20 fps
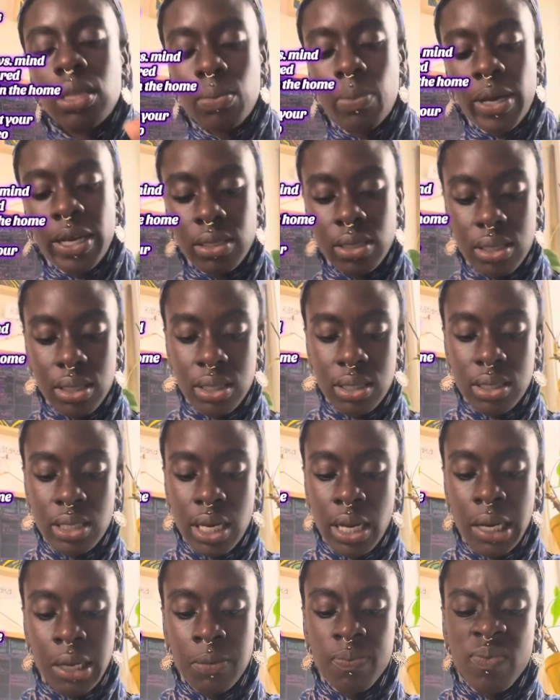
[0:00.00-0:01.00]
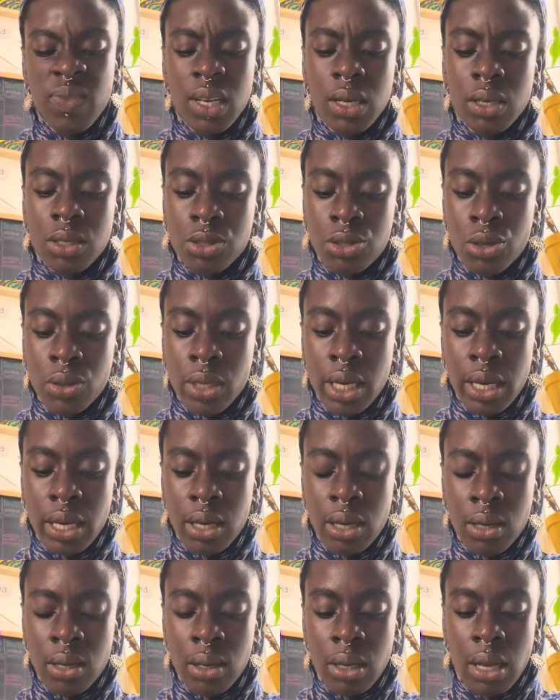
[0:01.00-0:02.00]
base of the deck. So
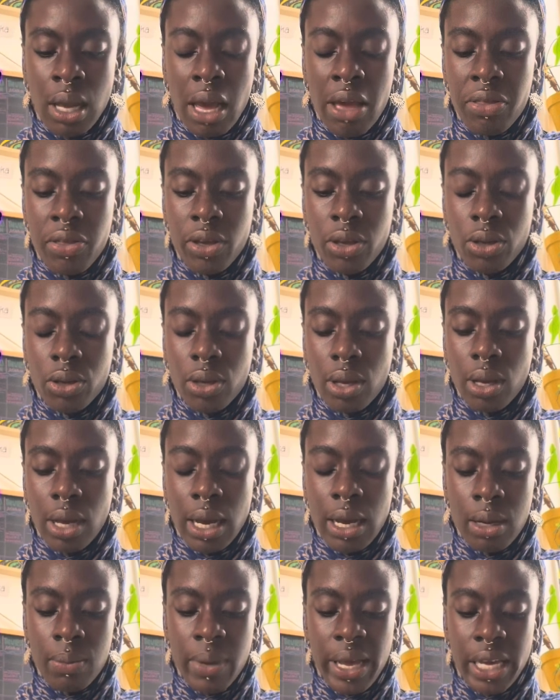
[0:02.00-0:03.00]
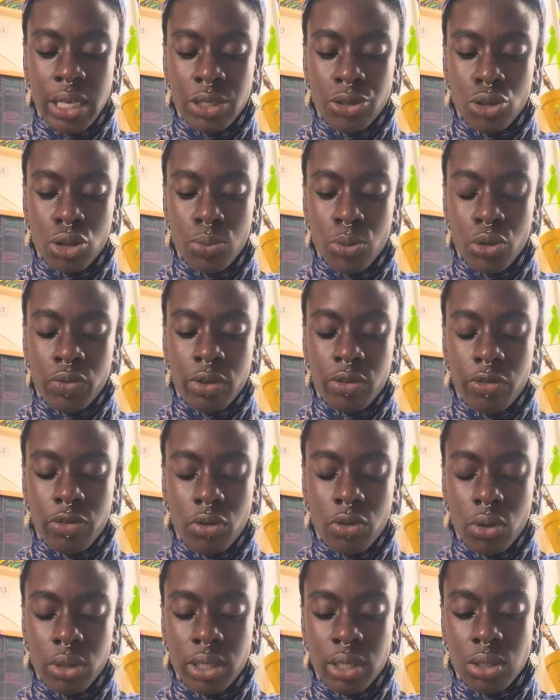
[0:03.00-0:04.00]
yeah, I think as you're moving
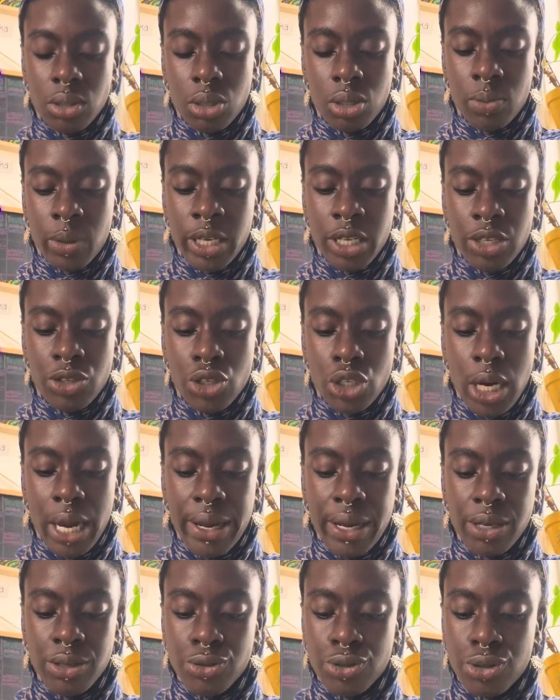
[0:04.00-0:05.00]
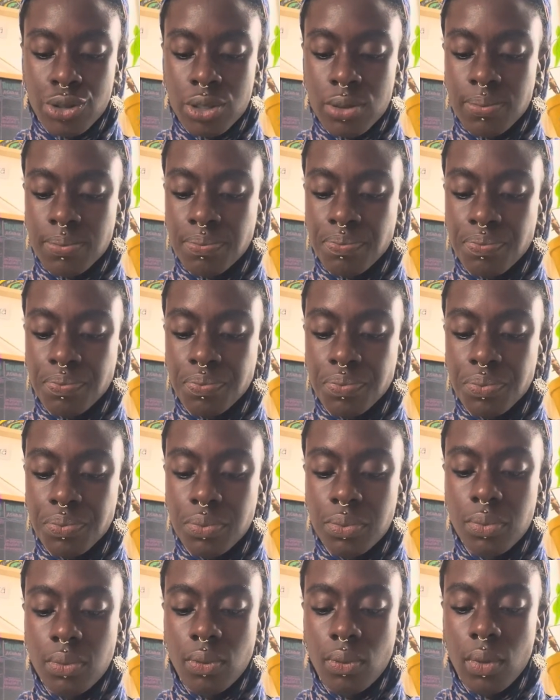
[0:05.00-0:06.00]
forward, there's going to be a change
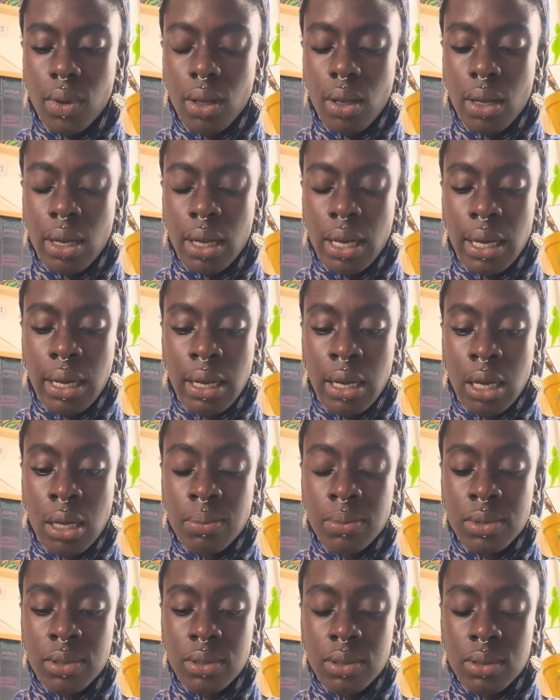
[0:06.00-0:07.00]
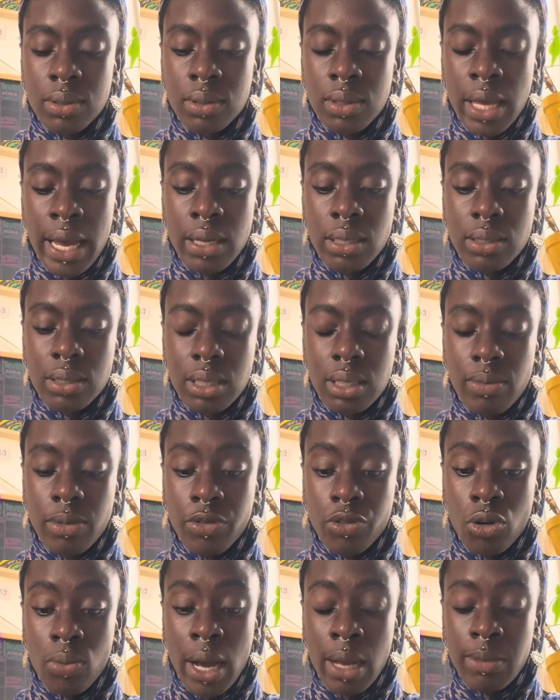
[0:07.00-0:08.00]
that some of
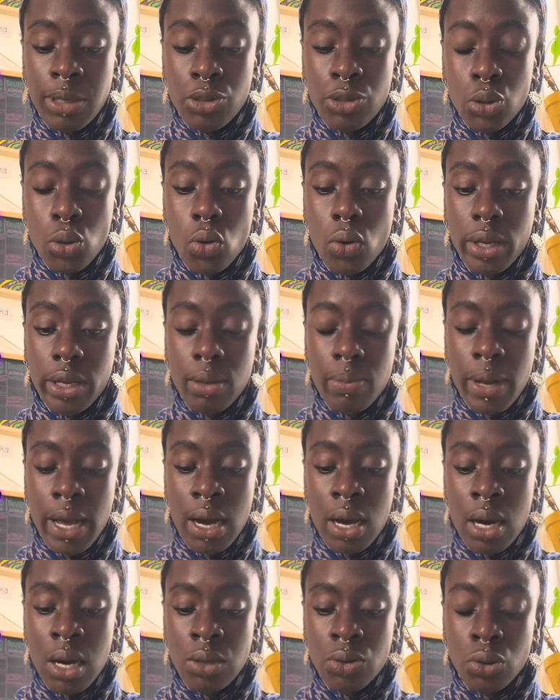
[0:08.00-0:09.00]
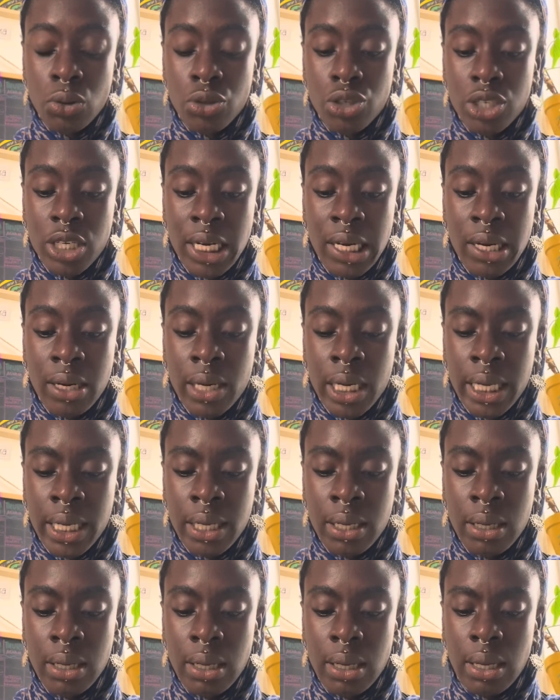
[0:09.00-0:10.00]
you might be talking about or
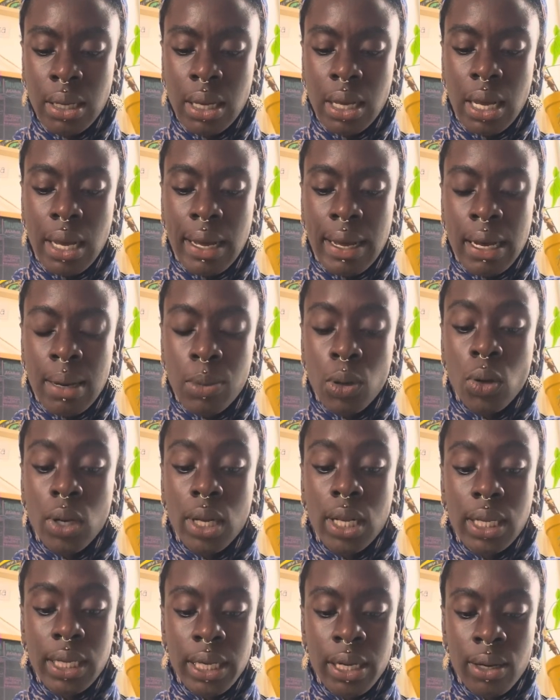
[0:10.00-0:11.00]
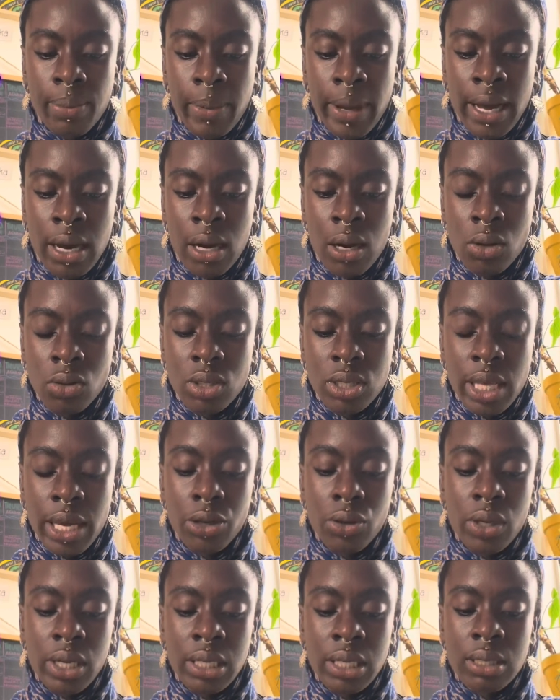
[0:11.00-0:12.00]
sharing, or clear about, that
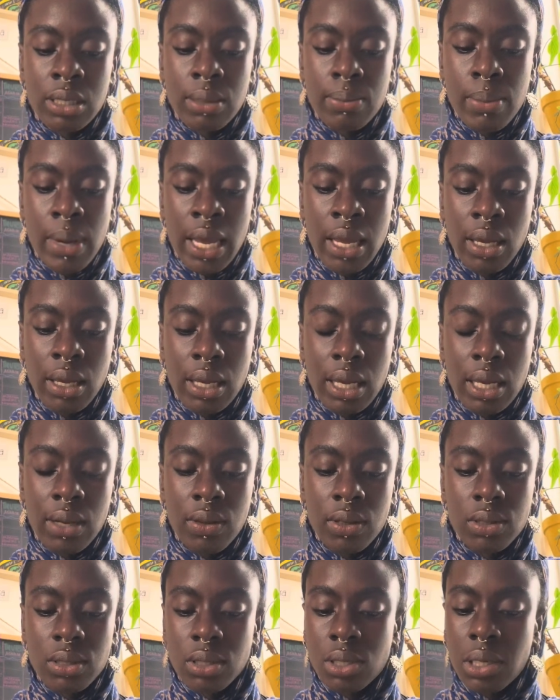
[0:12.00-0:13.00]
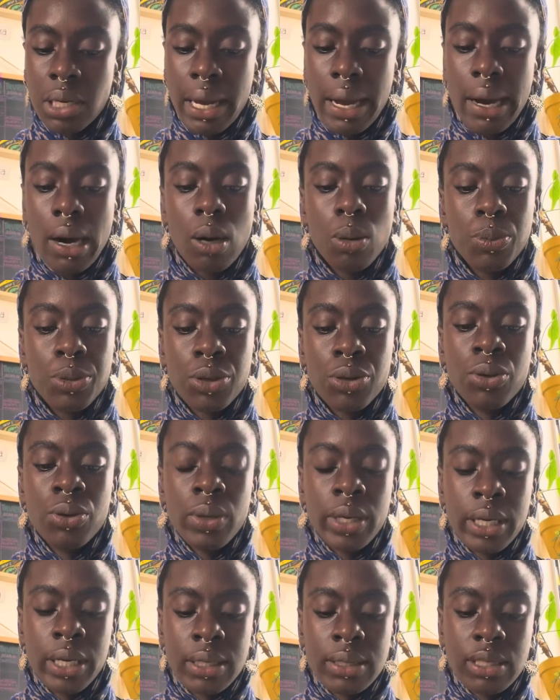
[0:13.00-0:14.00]
you need to make. And this is going to help you
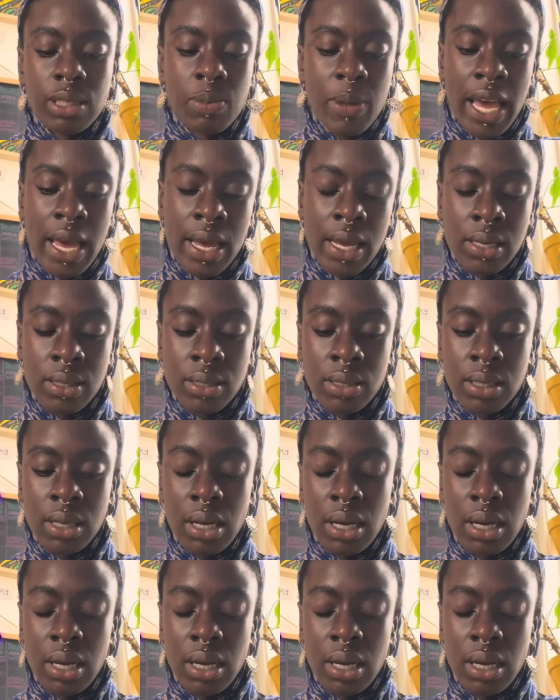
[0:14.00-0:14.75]
expand,